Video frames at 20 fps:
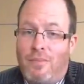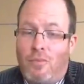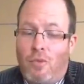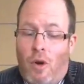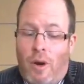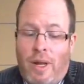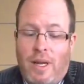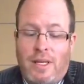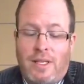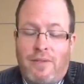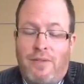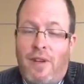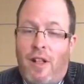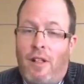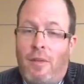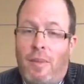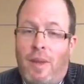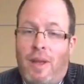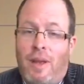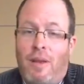running
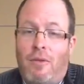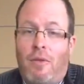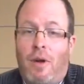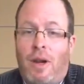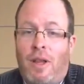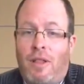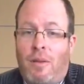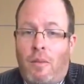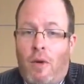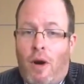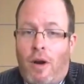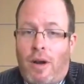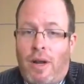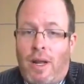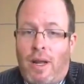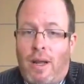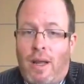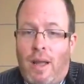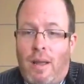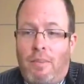development, running the
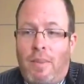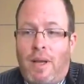marketing,